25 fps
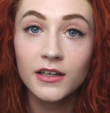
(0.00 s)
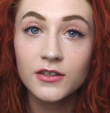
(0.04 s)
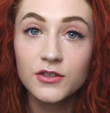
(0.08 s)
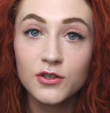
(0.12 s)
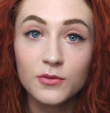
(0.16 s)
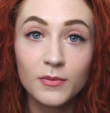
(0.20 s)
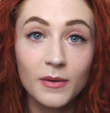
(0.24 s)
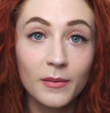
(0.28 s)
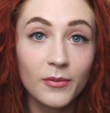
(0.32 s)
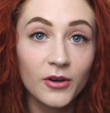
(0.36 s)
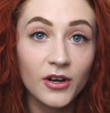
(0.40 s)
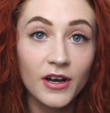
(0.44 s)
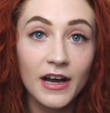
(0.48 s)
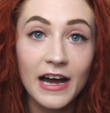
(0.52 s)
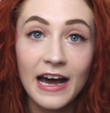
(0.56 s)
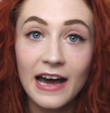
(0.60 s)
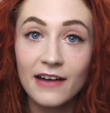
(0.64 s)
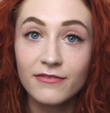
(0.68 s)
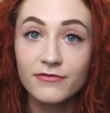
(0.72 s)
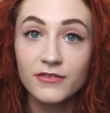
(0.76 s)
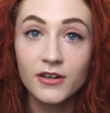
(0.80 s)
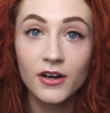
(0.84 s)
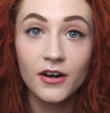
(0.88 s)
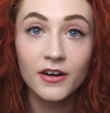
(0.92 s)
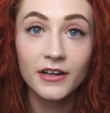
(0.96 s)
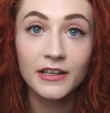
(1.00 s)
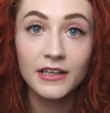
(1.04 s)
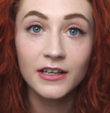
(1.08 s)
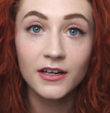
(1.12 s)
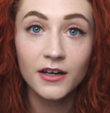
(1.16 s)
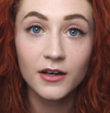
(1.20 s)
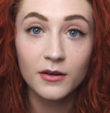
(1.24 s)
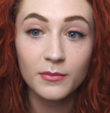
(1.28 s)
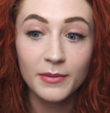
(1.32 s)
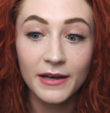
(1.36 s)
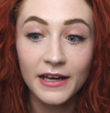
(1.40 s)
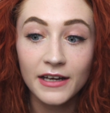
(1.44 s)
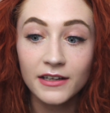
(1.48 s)
It took me about half an hour to get
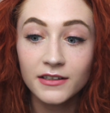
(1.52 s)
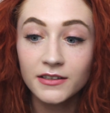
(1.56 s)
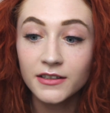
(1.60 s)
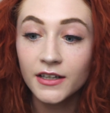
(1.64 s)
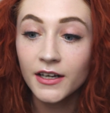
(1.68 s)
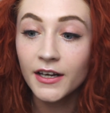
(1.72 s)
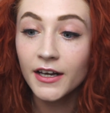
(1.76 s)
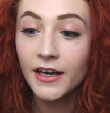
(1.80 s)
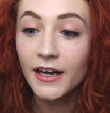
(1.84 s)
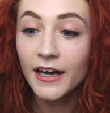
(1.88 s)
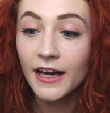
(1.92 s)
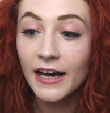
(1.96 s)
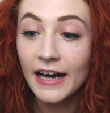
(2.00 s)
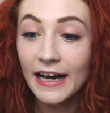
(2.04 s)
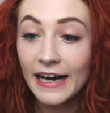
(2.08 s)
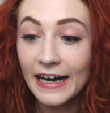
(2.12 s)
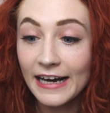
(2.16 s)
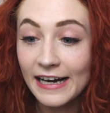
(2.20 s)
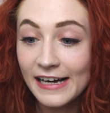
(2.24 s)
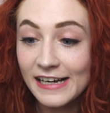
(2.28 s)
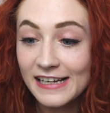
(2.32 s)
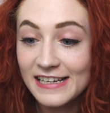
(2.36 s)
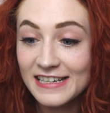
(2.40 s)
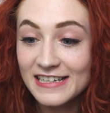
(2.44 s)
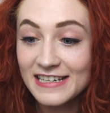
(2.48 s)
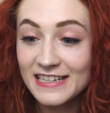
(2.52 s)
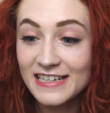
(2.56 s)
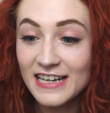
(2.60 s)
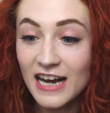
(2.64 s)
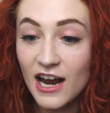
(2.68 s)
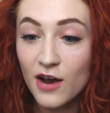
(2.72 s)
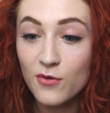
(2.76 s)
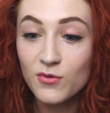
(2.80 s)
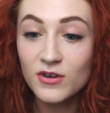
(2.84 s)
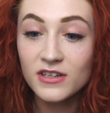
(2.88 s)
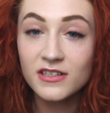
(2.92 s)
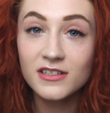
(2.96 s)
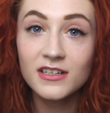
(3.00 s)
out of bed, and
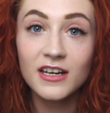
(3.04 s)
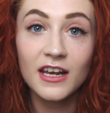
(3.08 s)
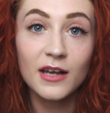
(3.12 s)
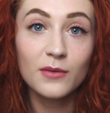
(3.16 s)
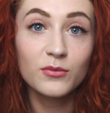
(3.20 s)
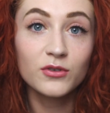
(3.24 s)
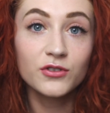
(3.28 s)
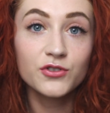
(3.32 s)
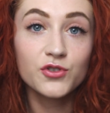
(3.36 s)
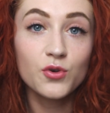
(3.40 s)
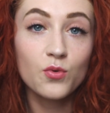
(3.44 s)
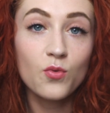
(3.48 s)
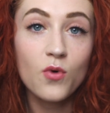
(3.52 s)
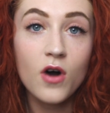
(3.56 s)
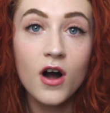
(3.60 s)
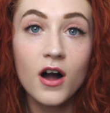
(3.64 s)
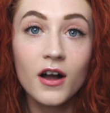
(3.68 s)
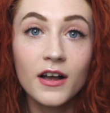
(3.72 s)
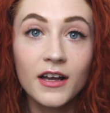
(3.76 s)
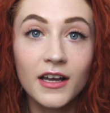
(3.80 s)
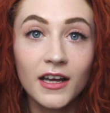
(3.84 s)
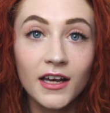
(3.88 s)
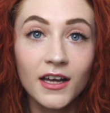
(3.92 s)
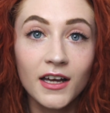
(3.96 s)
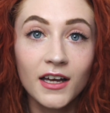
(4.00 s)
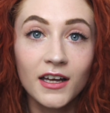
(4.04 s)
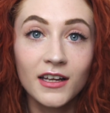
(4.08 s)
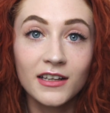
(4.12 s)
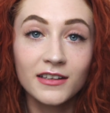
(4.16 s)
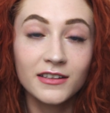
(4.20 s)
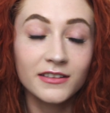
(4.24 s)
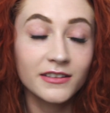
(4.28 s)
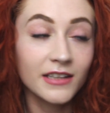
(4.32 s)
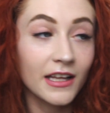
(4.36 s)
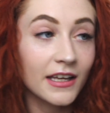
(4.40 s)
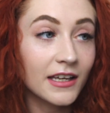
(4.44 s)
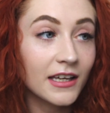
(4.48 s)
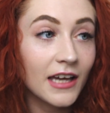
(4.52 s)
I wasn't able to walk
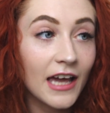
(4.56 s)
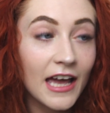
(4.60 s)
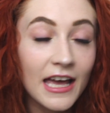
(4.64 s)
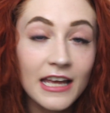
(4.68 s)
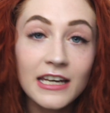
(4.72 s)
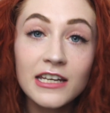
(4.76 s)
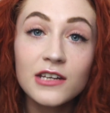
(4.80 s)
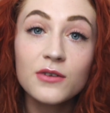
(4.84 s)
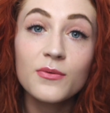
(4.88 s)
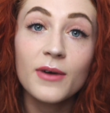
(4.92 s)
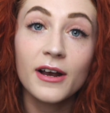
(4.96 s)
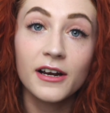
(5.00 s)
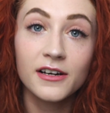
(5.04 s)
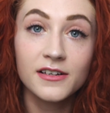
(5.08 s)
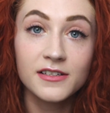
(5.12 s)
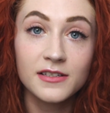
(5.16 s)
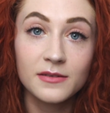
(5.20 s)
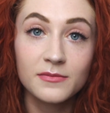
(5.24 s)
like anywhere.